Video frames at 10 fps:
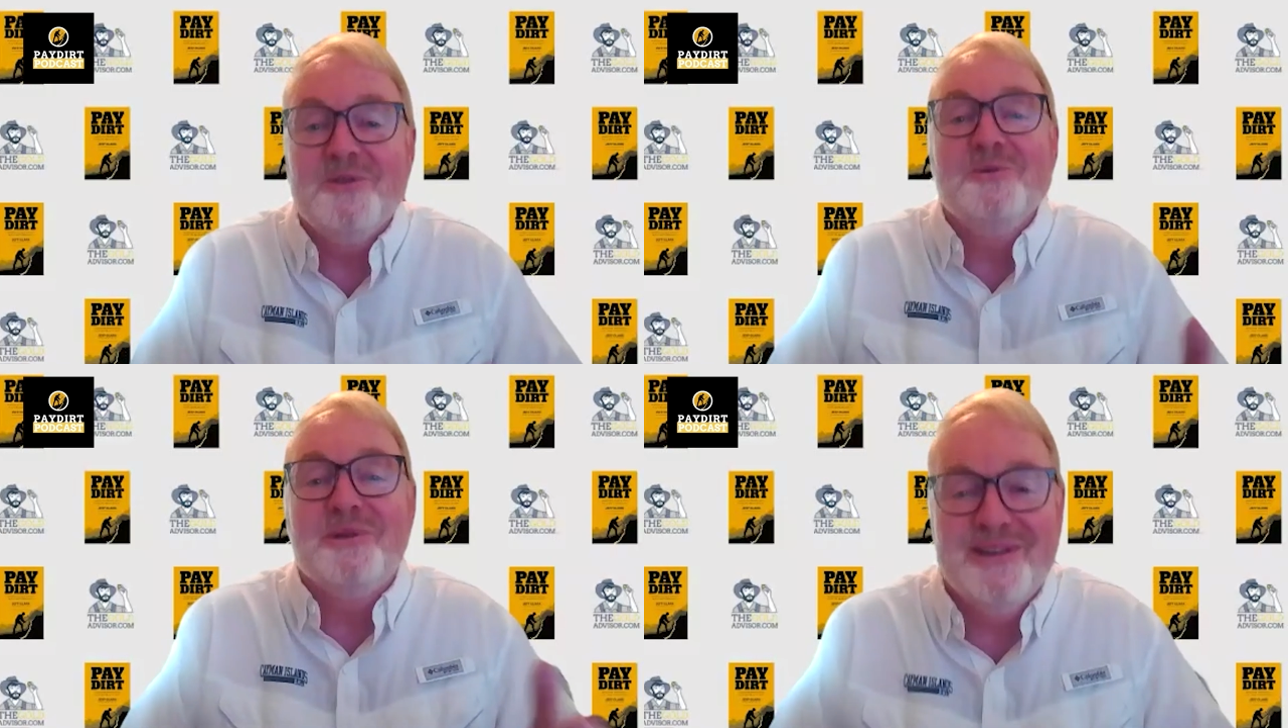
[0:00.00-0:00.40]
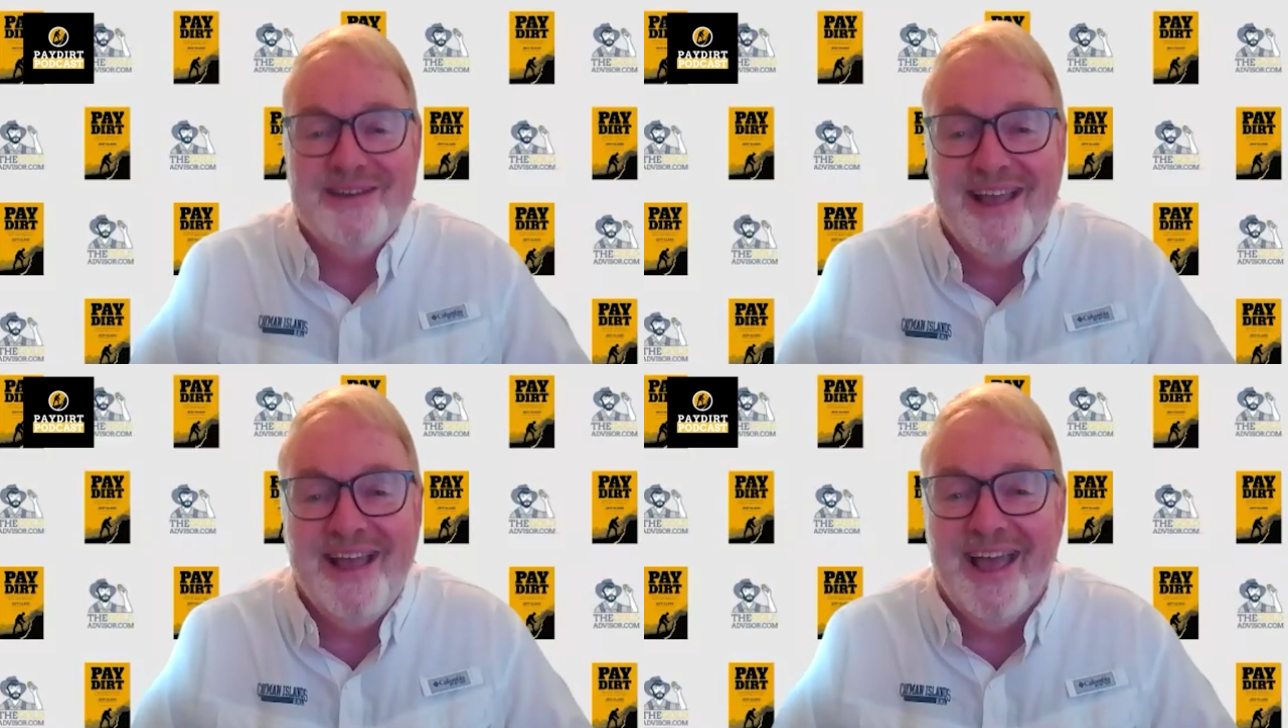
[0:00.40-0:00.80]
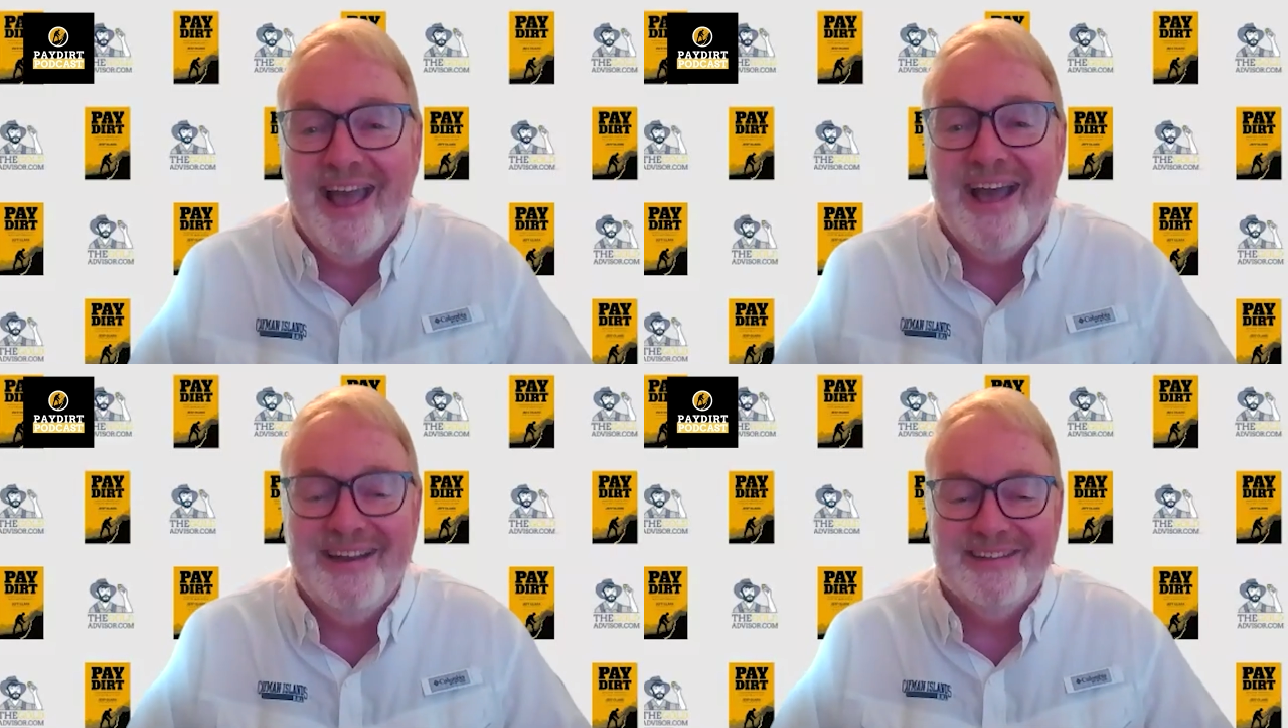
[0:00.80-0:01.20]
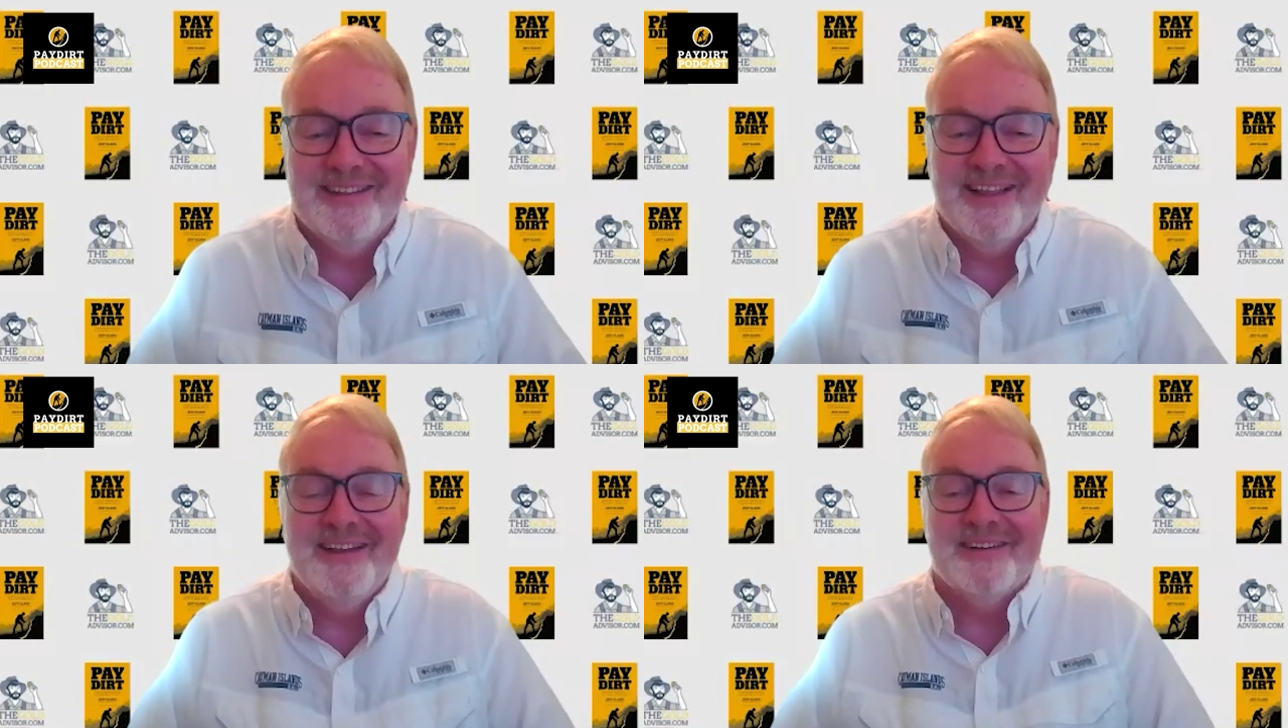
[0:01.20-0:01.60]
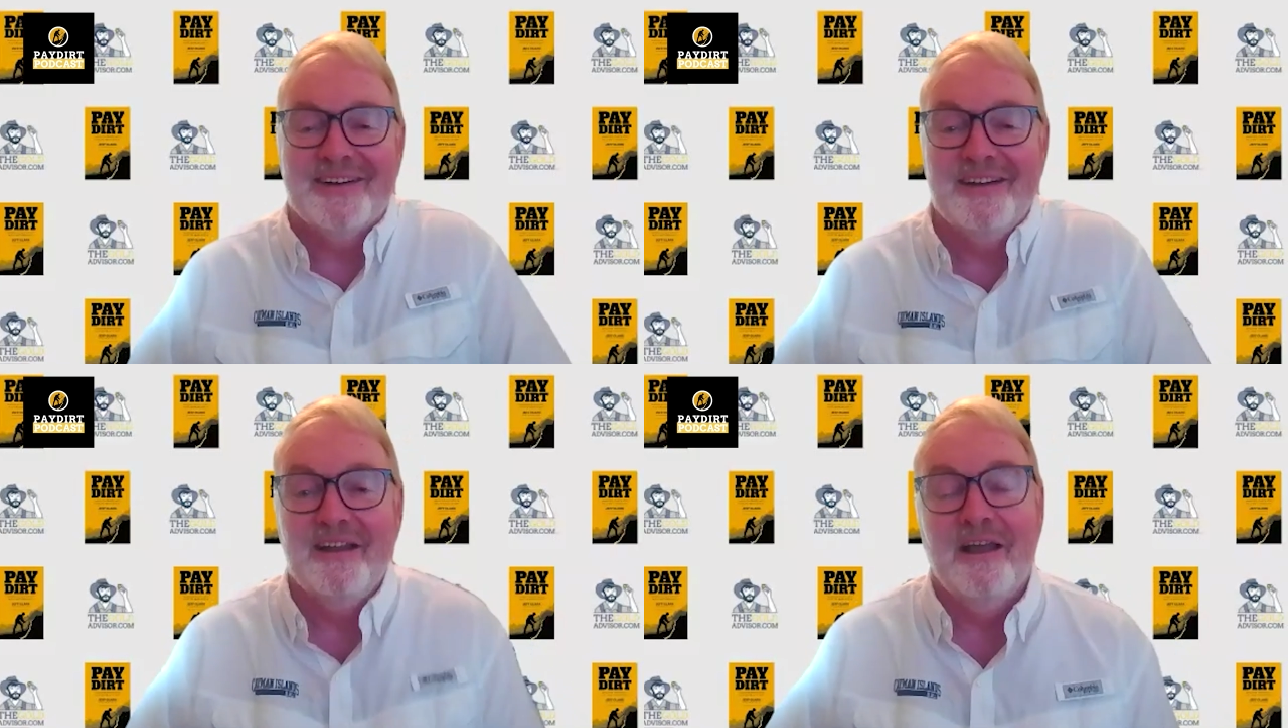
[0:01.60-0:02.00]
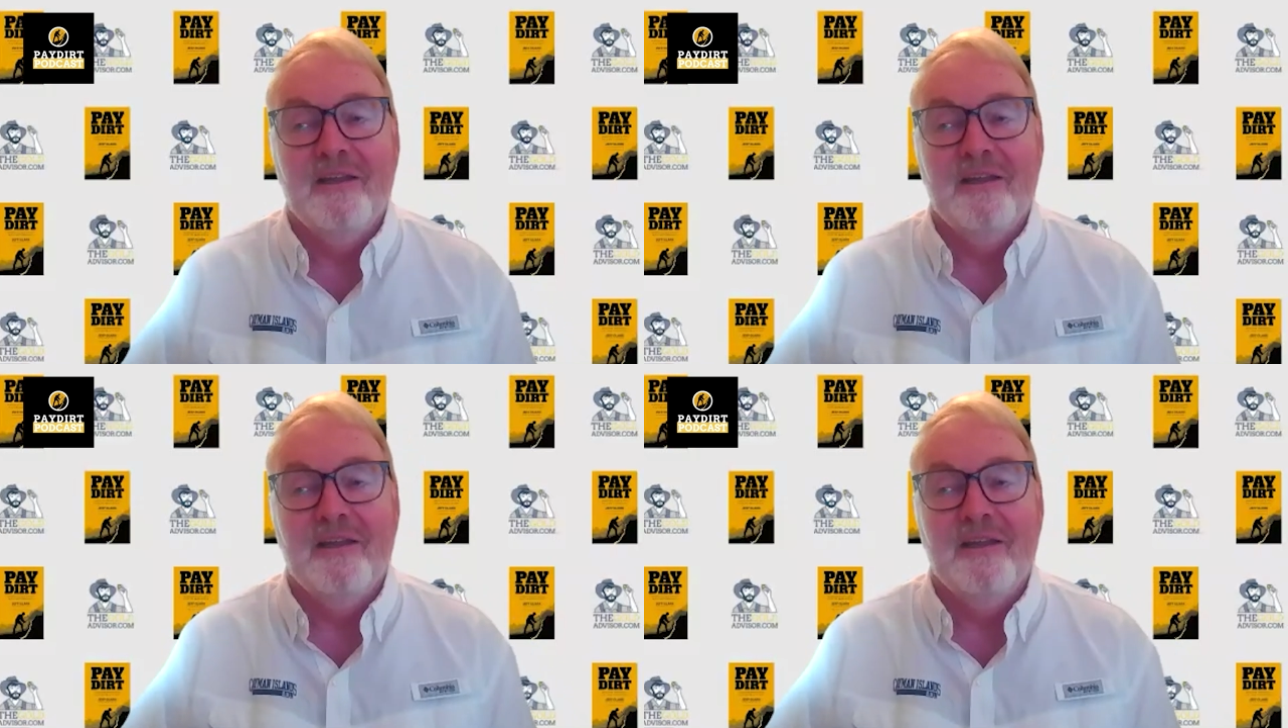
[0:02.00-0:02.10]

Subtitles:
you can add in later.